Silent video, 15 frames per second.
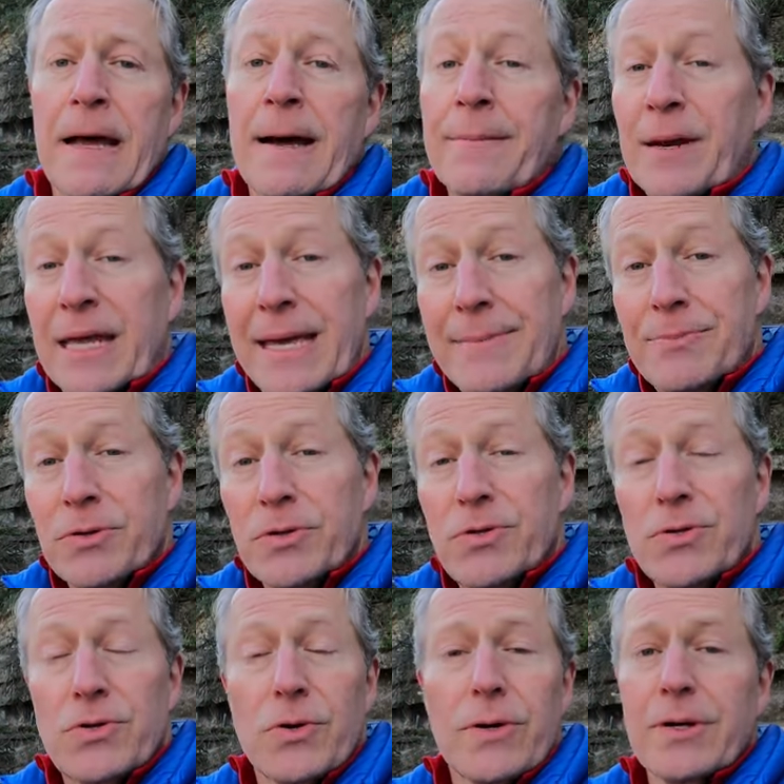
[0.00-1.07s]
I'm gonna keep doing
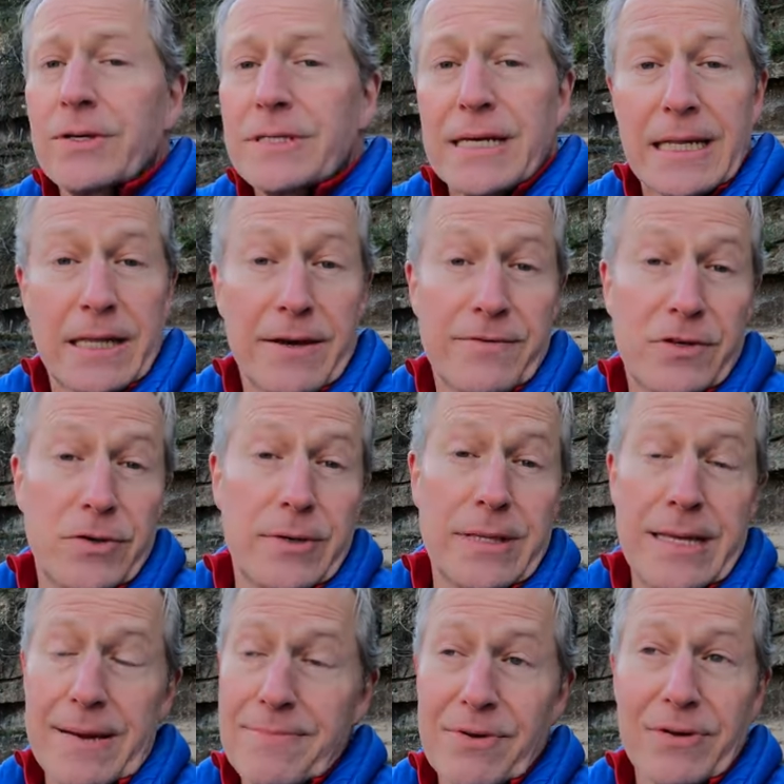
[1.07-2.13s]
tutorials. I love doing
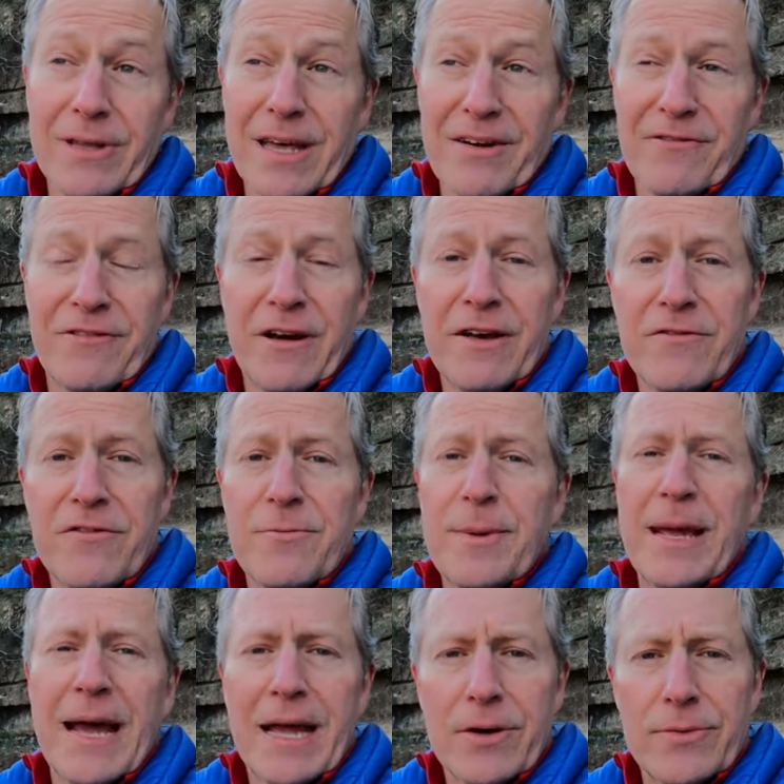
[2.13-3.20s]
them. They're a lot of fun for
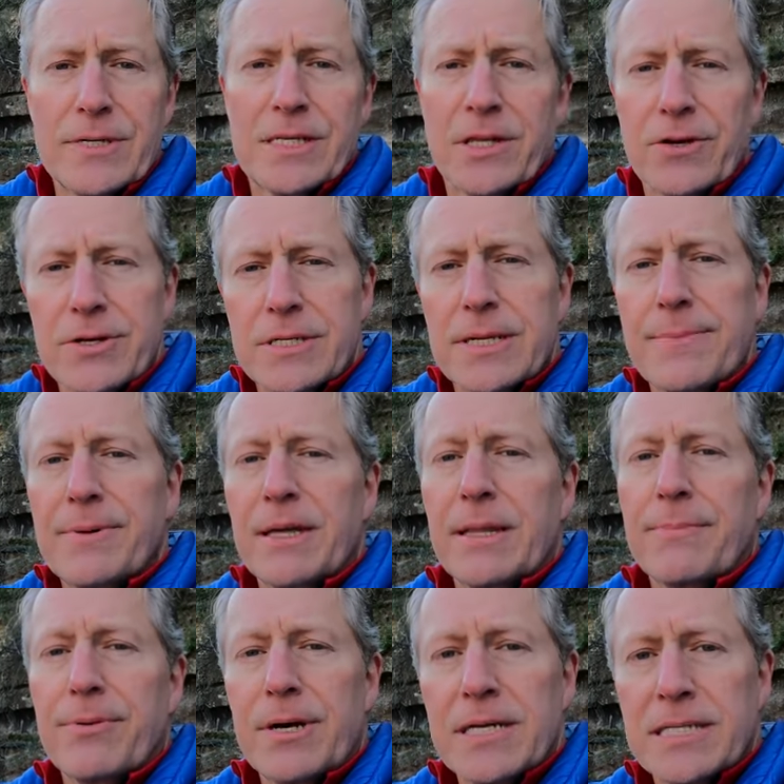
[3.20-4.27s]
me. I always learn something in
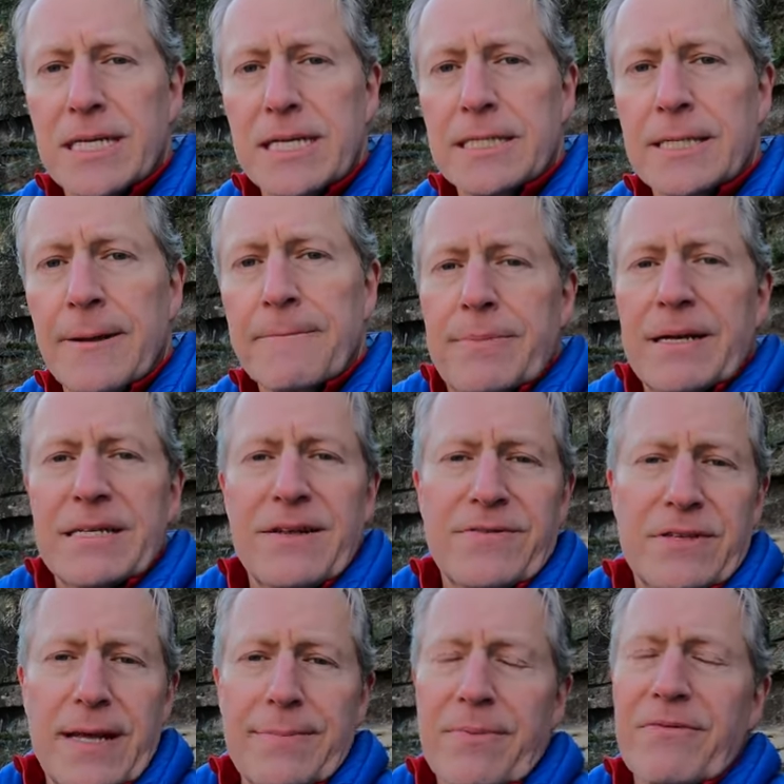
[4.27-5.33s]
the process. But as I've
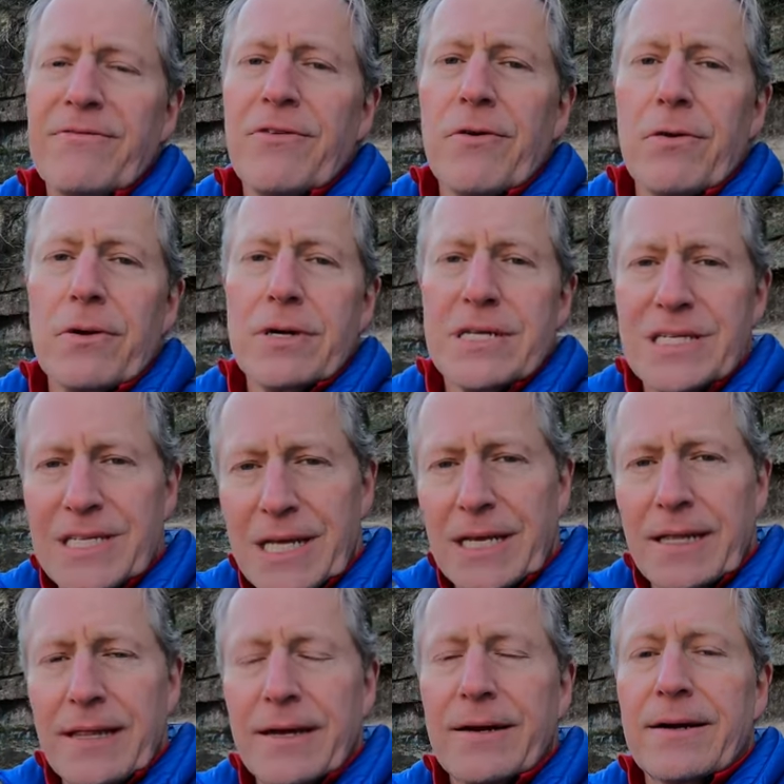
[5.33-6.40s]
said before,
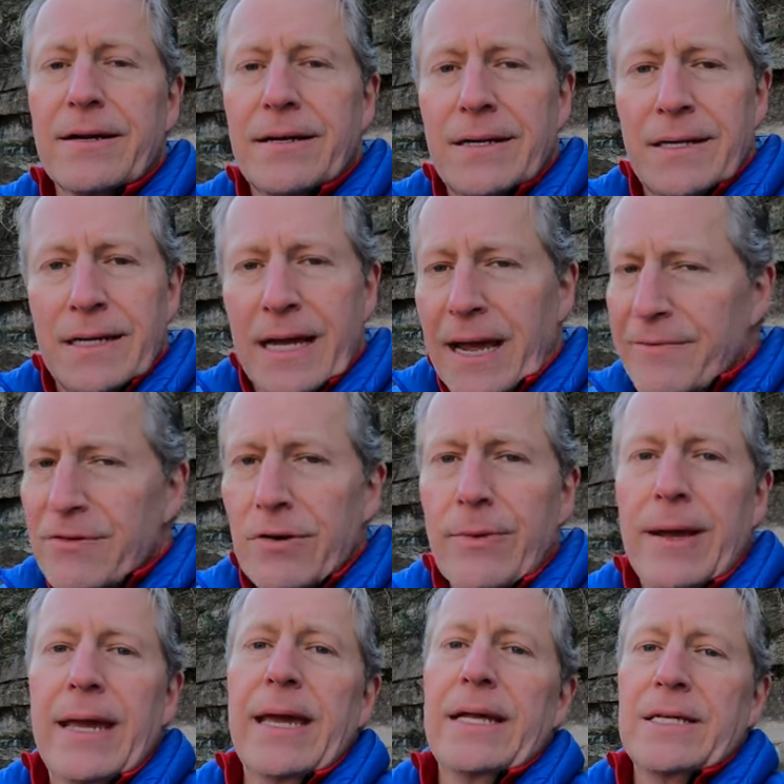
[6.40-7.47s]
sitting there every
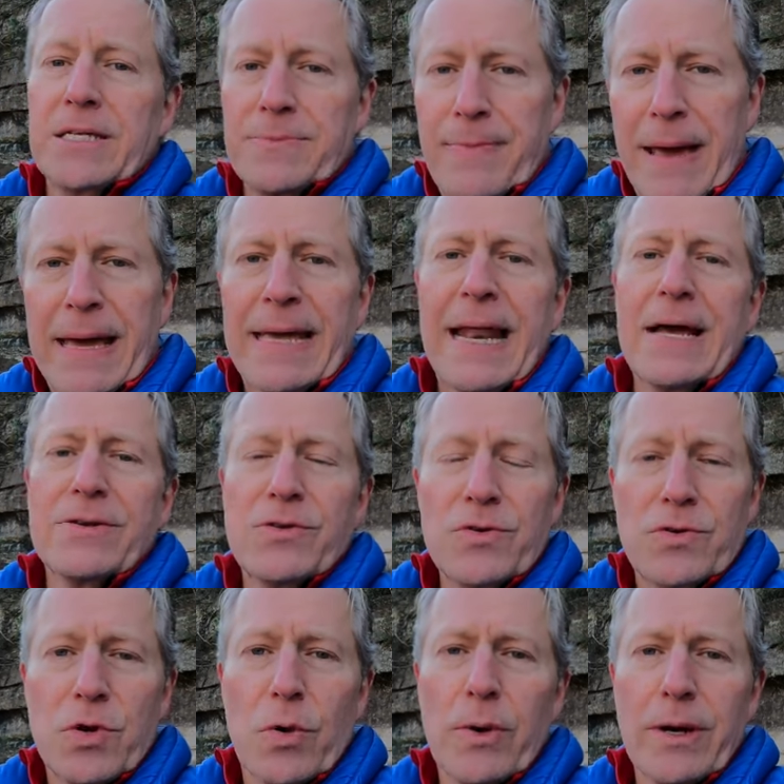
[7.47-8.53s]
week just banging out
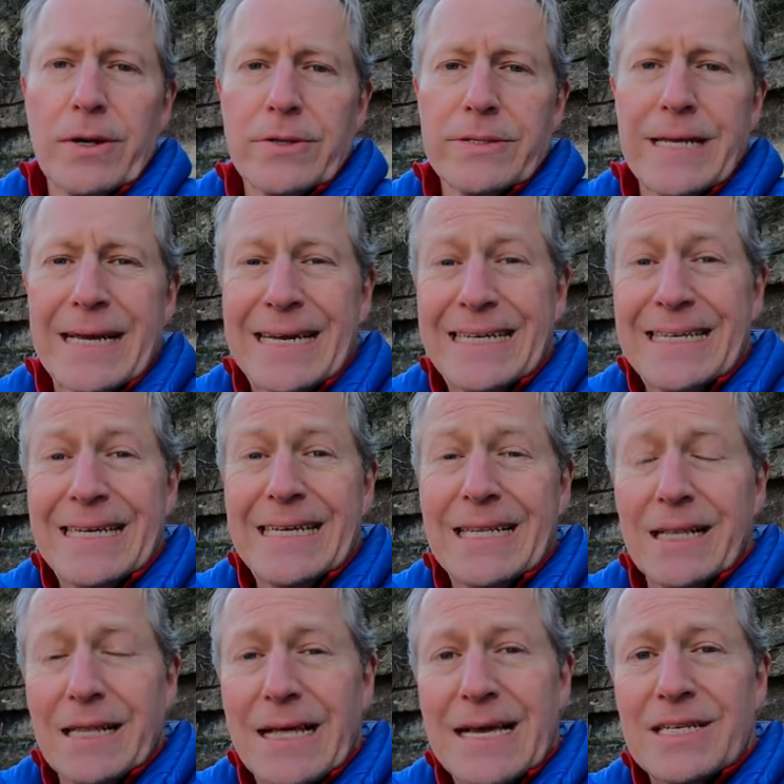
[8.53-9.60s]
tutorials like I did in
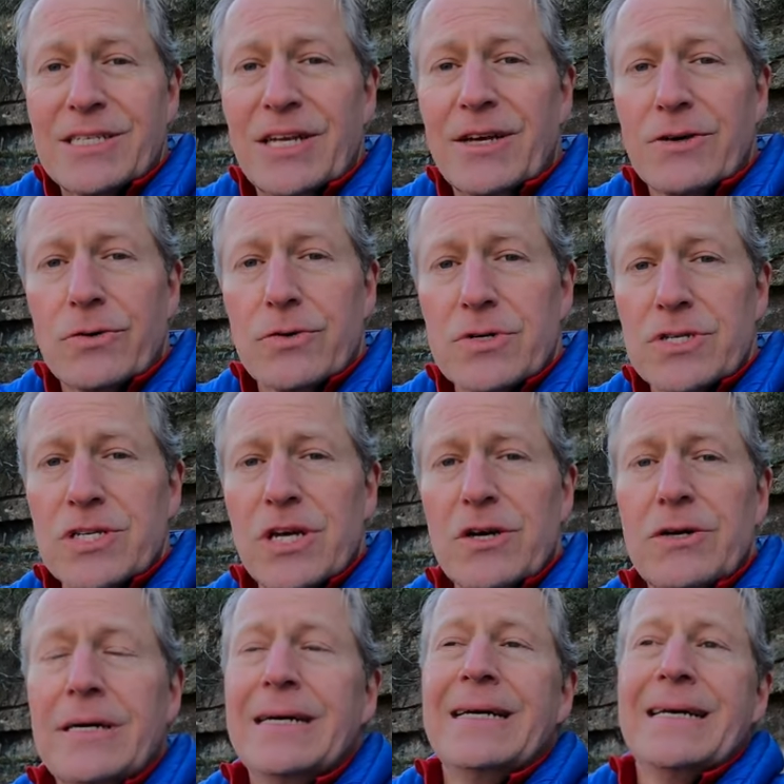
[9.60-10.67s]
the last year or
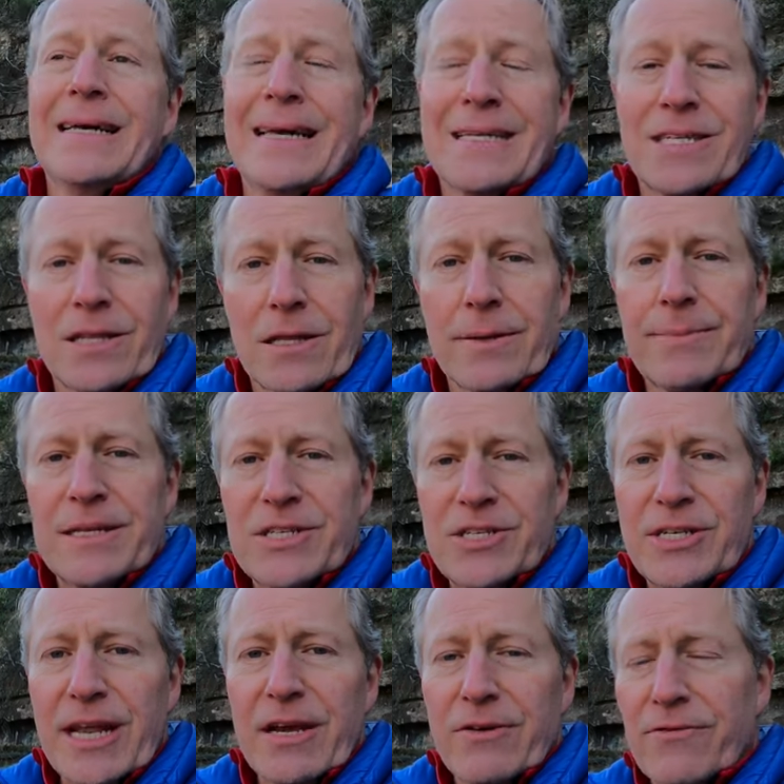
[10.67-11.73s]
so gets a little bit
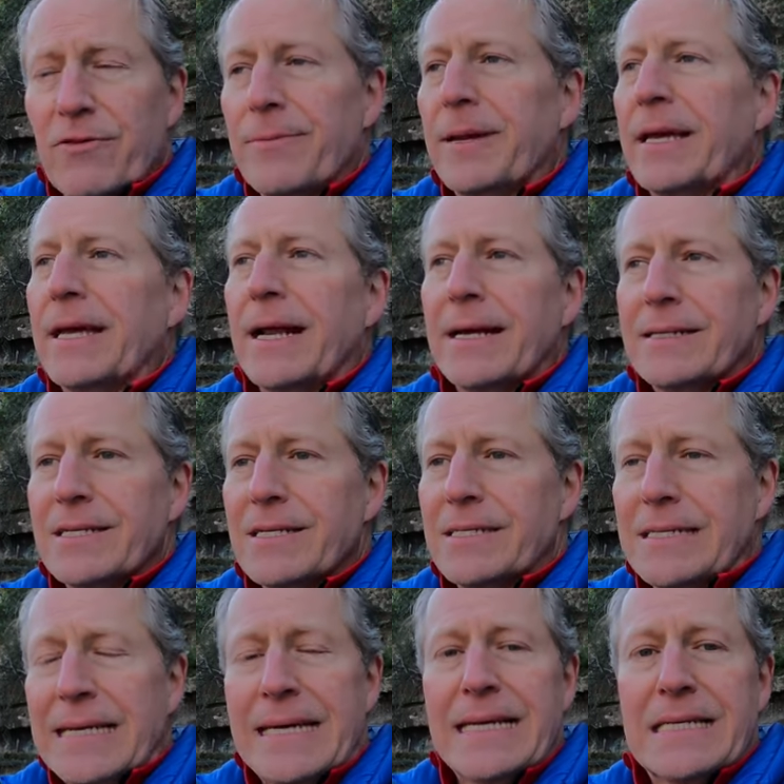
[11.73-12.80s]
stale for me. I just
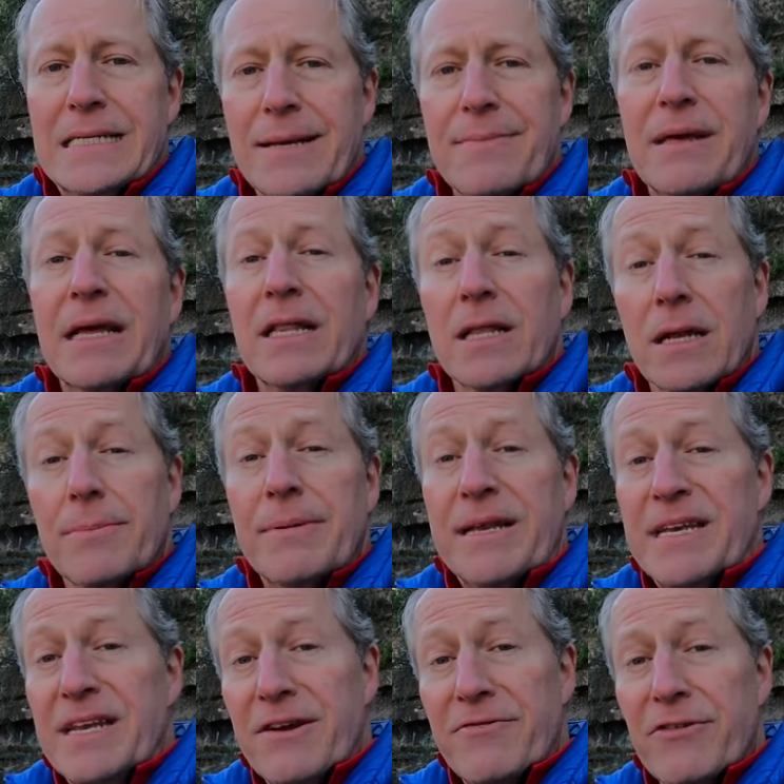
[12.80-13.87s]
need something a little
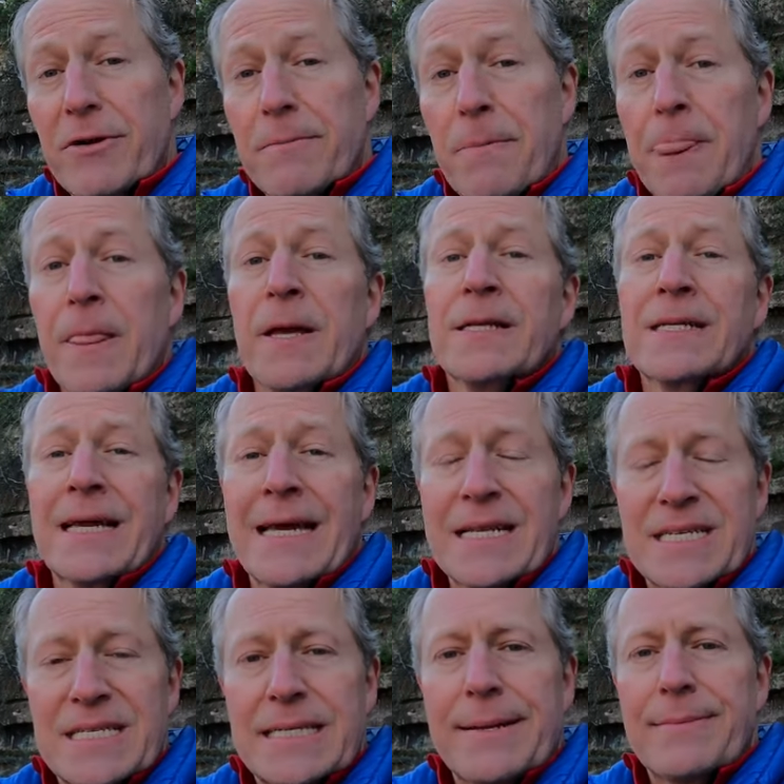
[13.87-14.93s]
bit different to kind
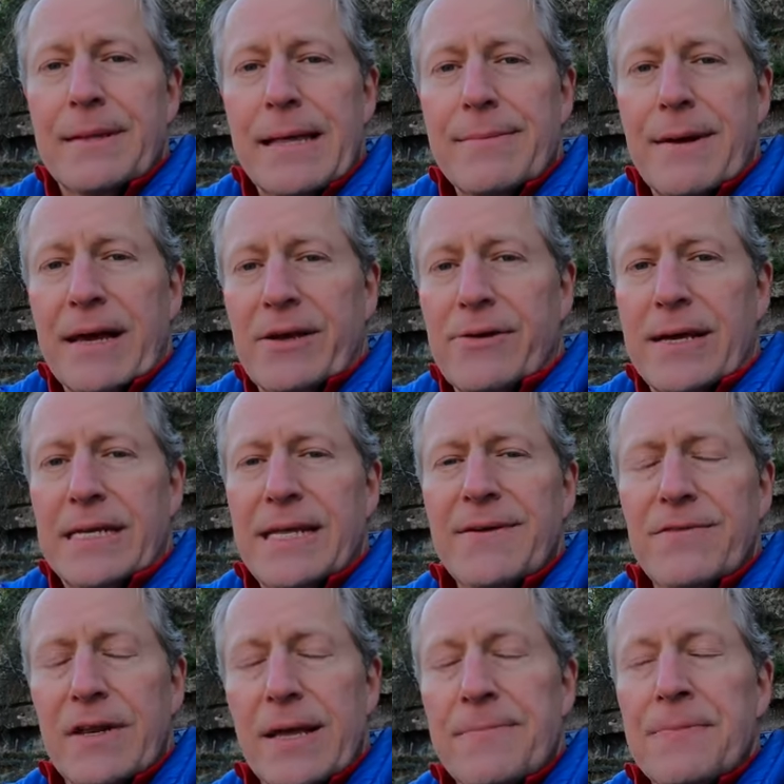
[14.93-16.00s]
of stimulate my
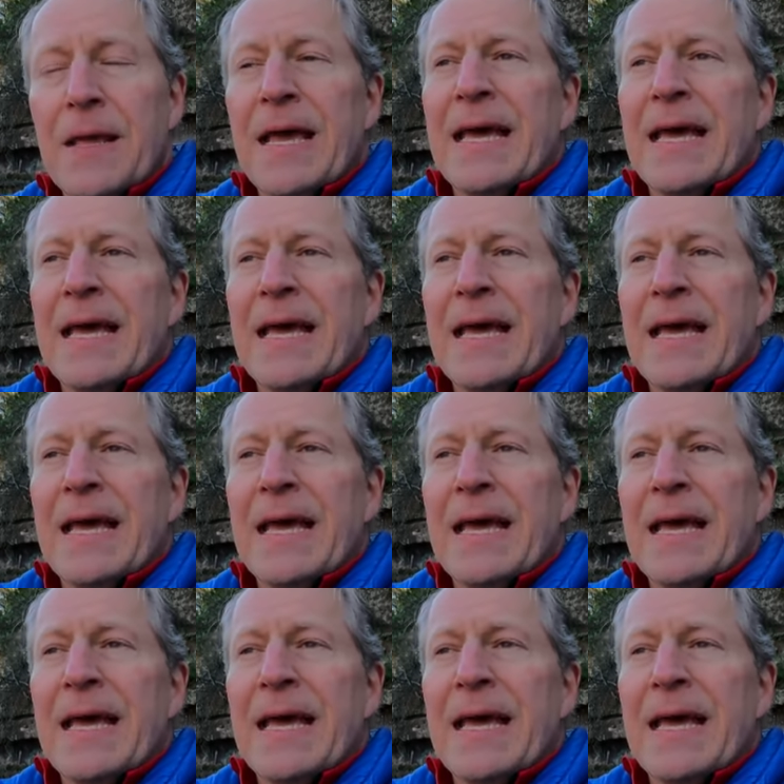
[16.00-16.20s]
creativity.